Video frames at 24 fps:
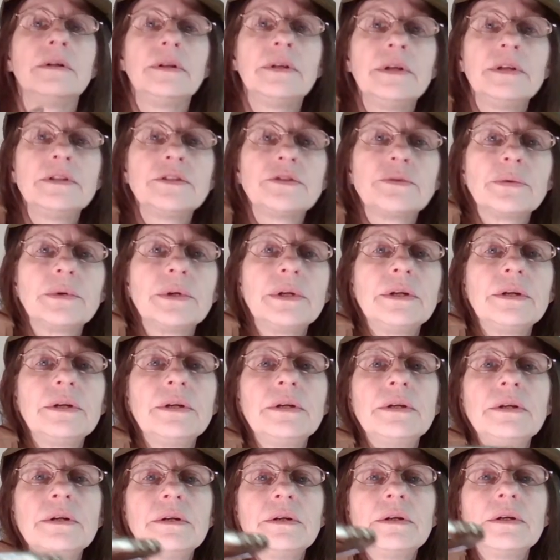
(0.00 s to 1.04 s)
this one
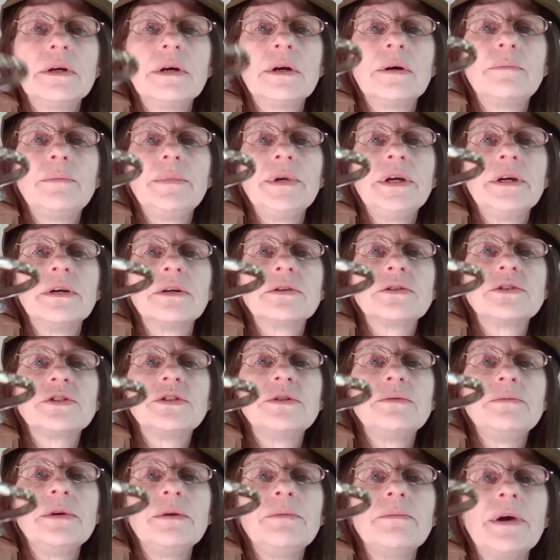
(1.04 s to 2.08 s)
appears
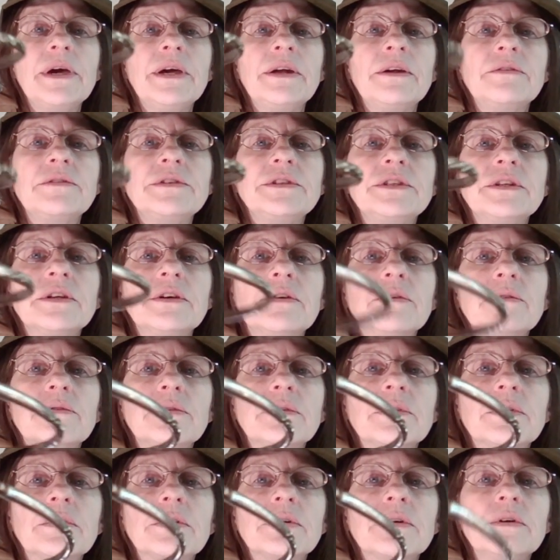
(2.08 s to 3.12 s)
to be made of
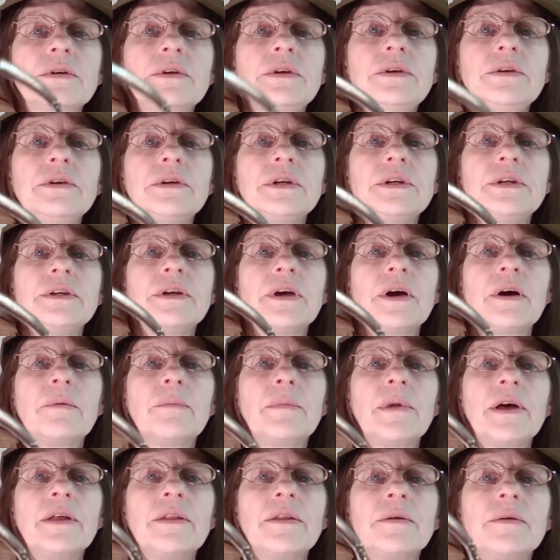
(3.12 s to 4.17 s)
silver. You can tell
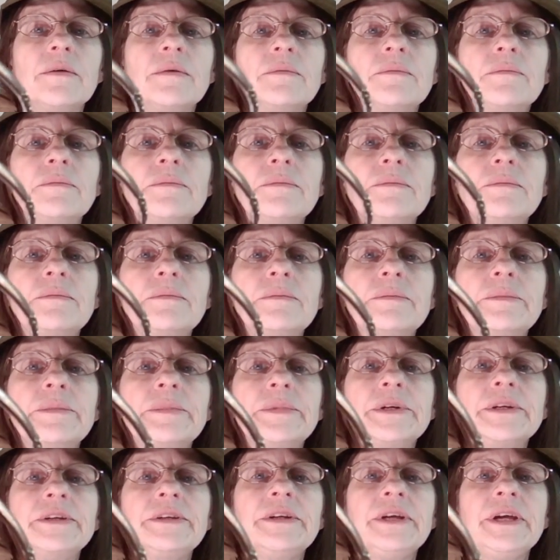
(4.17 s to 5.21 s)
by the
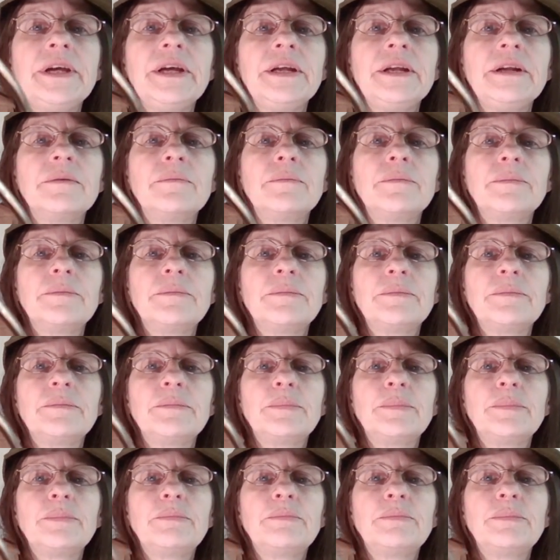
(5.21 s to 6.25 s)
patina,
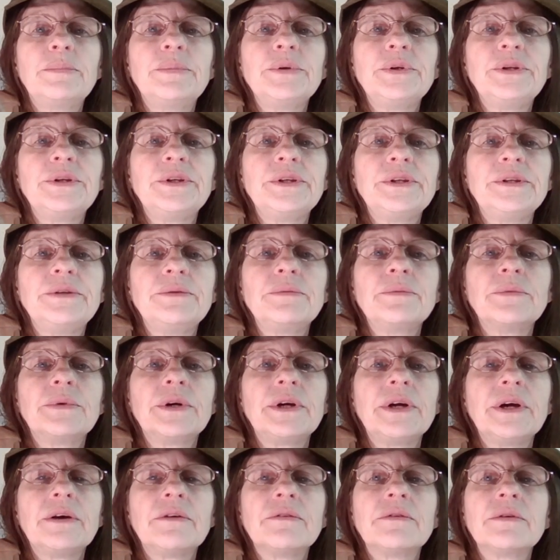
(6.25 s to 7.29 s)

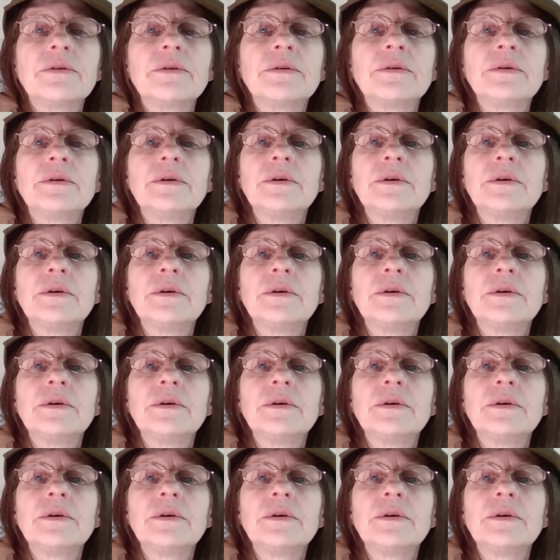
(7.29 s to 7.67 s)
whatever.